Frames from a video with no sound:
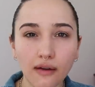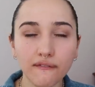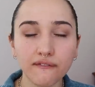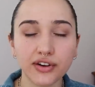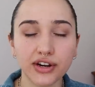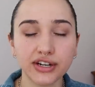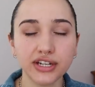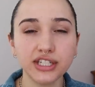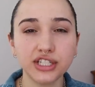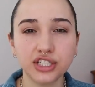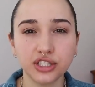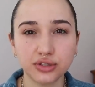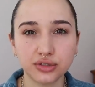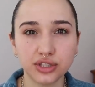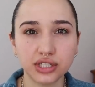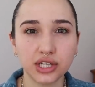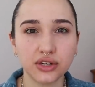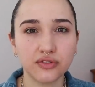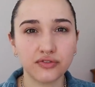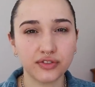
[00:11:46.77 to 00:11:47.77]
Very
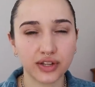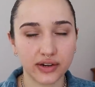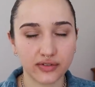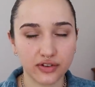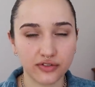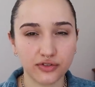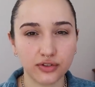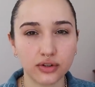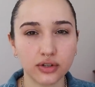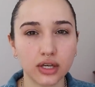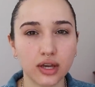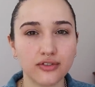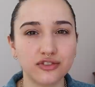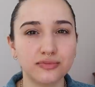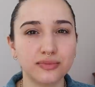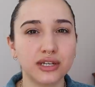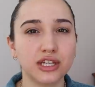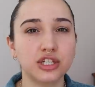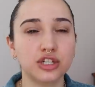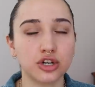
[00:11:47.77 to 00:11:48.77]
juicy and flavorful, gives
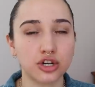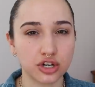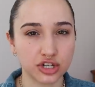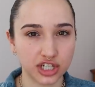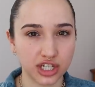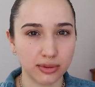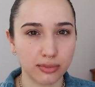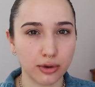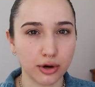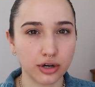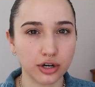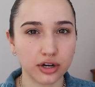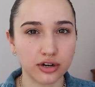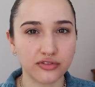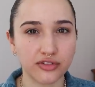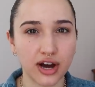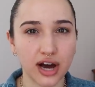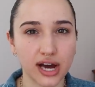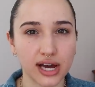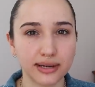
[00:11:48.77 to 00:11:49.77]
me turkey
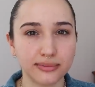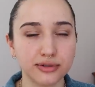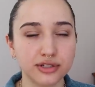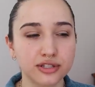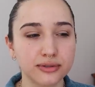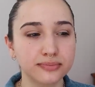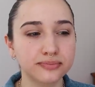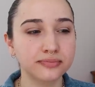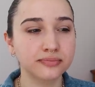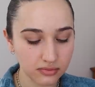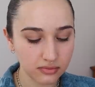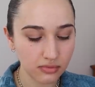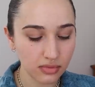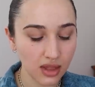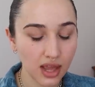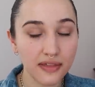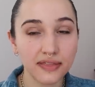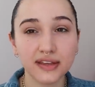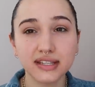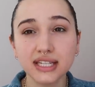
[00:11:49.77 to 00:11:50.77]
burger vibes.
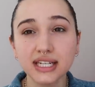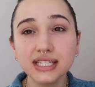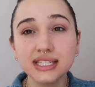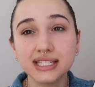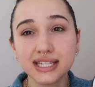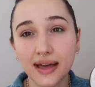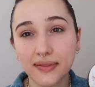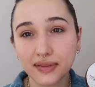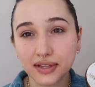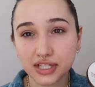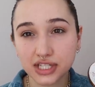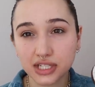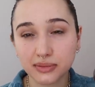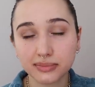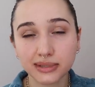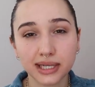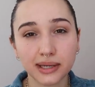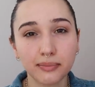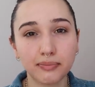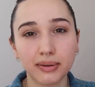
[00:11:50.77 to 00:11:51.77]
They did send this to
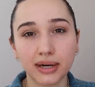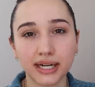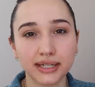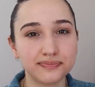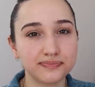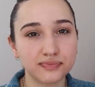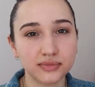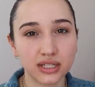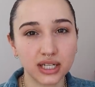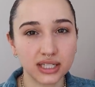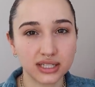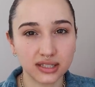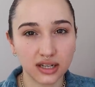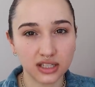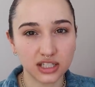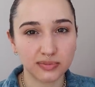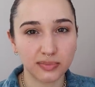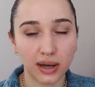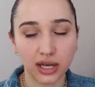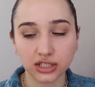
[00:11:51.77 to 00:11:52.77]
me, but it's
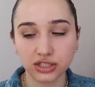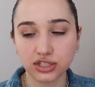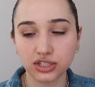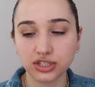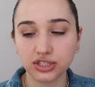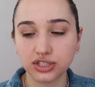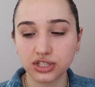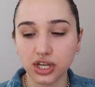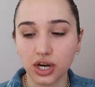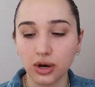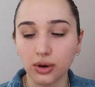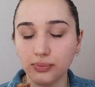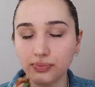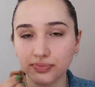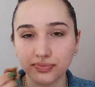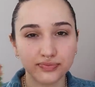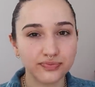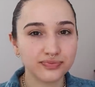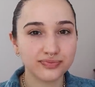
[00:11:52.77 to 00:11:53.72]
not sponsored, so